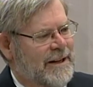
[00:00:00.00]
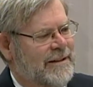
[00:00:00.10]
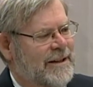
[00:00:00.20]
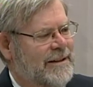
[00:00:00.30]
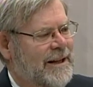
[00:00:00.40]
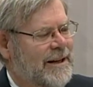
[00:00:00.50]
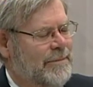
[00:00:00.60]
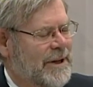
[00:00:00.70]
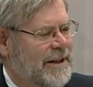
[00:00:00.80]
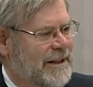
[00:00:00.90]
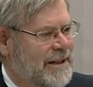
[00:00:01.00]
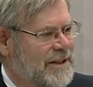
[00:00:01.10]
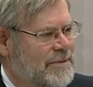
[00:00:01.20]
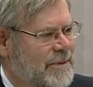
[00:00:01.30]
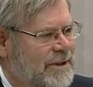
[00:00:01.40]
that they had to buy an
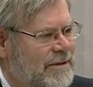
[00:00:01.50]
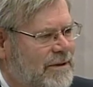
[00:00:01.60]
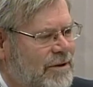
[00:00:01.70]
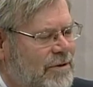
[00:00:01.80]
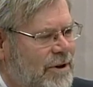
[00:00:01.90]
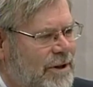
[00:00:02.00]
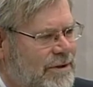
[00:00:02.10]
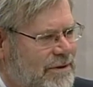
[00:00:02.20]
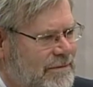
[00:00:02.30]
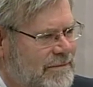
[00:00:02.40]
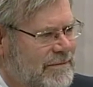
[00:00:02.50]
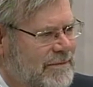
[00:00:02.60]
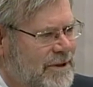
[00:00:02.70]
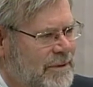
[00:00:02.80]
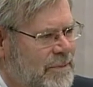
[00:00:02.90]
easement across
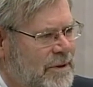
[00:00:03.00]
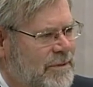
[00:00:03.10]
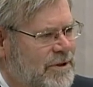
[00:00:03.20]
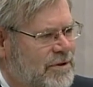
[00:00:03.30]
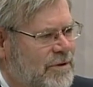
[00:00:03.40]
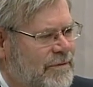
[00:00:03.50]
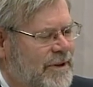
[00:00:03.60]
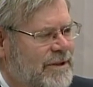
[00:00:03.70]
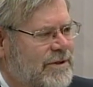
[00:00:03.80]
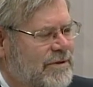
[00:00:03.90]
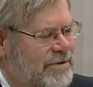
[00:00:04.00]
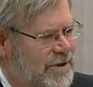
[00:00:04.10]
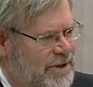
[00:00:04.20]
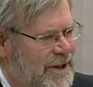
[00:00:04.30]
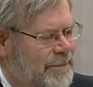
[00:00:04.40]
the permanent school funds, and there's a
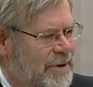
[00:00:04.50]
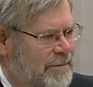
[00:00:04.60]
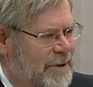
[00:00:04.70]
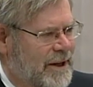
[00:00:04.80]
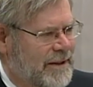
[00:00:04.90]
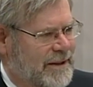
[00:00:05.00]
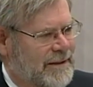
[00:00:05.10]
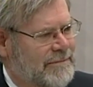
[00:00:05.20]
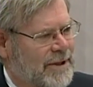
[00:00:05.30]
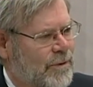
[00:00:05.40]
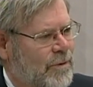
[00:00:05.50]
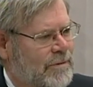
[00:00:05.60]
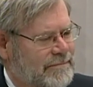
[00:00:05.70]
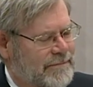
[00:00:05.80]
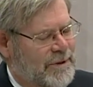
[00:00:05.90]
separate body,
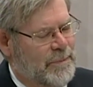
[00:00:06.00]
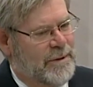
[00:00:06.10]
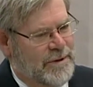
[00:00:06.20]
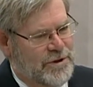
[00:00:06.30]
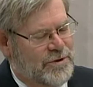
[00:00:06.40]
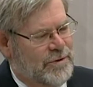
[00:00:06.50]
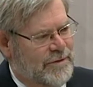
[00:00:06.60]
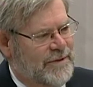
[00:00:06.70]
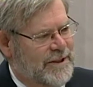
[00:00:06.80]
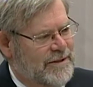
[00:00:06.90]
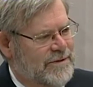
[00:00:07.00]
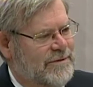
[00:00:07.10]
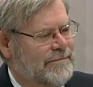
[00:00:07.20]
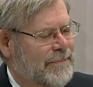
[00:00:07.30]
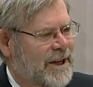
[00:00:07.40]
the permanent school funds
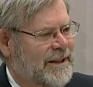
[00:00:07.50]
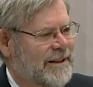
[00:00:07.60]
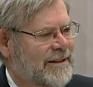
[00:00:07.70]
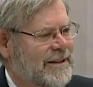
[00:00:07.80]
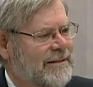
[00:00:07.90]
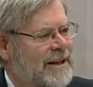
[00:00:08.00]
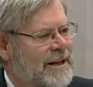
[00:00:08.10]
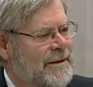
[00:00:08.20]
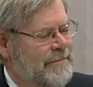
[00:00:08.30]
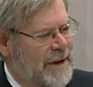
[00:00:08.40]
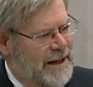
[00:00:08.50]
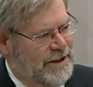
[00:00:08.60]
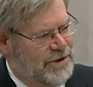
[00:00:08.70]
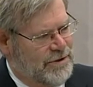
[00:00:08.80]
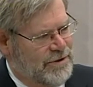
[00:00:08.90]
body that
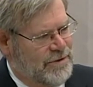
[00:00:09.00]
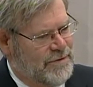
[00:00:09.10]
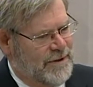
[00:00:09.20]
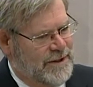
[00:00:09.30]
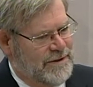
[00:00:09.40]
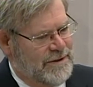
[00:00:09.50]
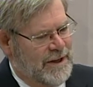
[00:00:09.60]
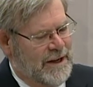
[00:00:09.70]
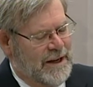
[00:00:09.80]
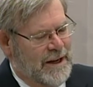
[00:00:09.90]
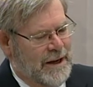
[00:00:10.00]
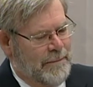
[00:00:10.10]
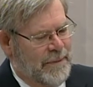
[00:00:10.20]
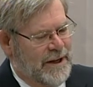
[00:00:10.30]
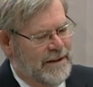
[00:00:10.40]
manages those funds.
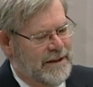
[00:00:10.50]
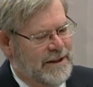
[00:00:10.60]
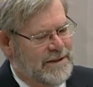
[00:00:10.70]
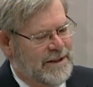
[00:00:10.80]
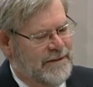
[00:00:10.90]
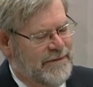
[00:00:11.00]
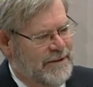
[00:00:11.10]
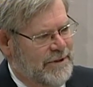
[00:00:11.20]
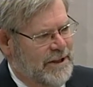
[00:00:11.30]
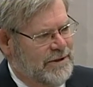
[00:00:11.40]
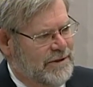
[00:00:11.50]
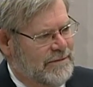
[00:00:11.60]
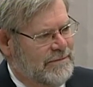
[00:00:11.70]
But it's a foundation